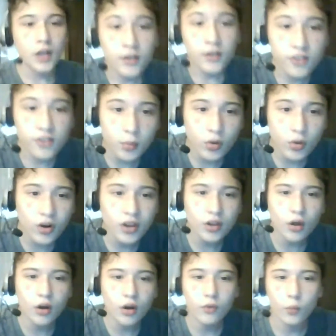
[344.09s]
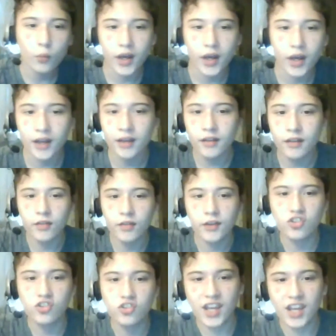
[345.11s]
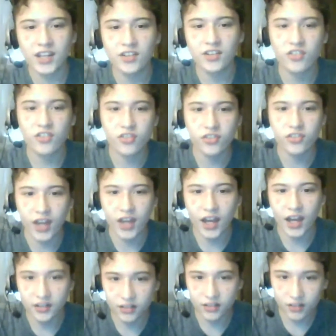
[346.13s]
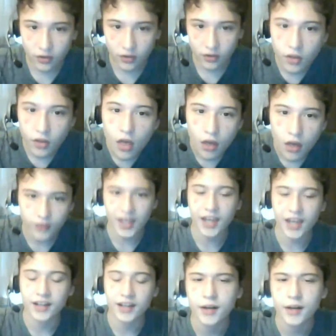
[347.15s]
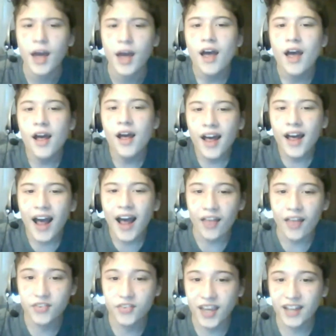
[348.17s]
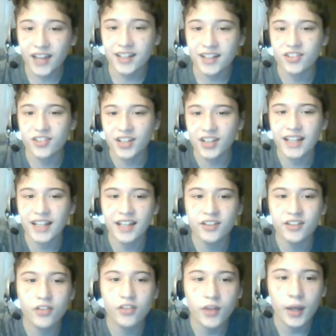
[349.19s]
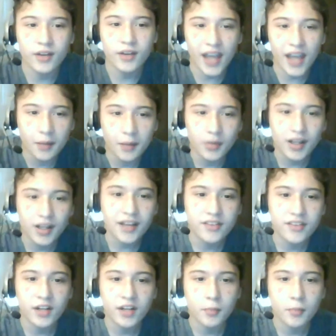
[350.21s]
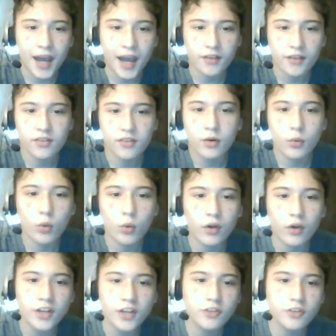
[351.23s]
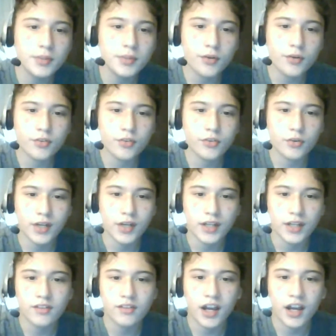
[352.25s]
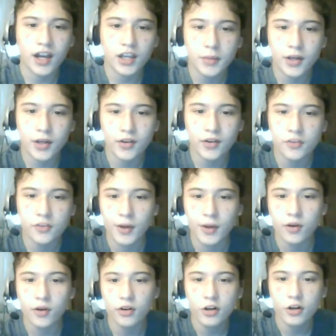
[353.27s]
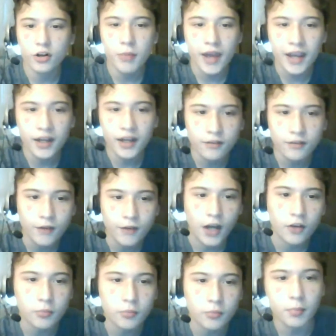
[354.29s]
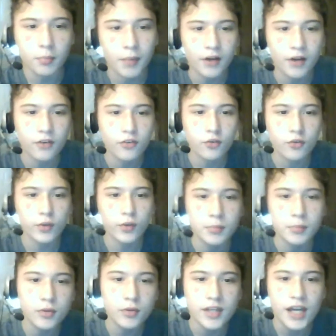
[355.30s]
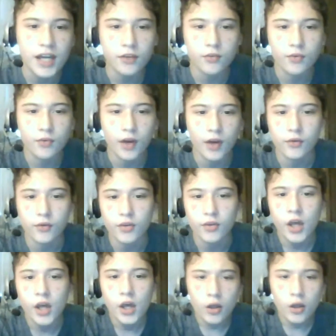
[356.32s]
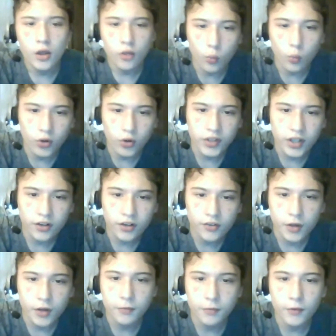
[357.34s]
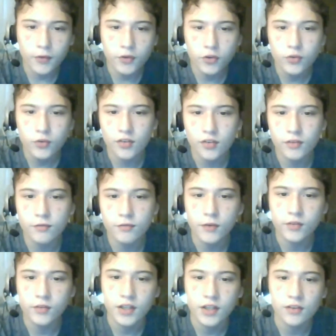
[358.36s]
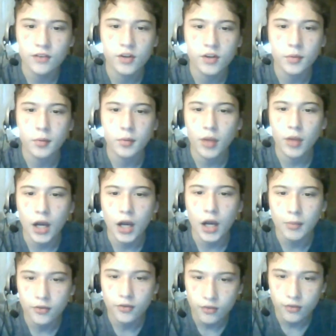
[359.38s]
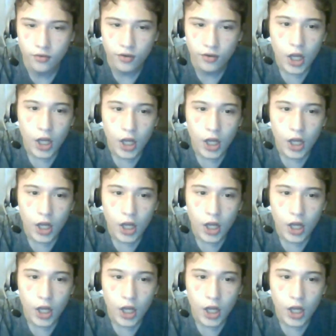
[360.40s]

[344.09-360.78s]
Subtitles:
Somewhere along the way, the change stagnated, and the stagnation led to the cannibalizing of the past. While HBO screens documentaries about Kurt Cobain and Fox prepares to reboot The X-Files, the world gears up for the 2015 summer blockbusters,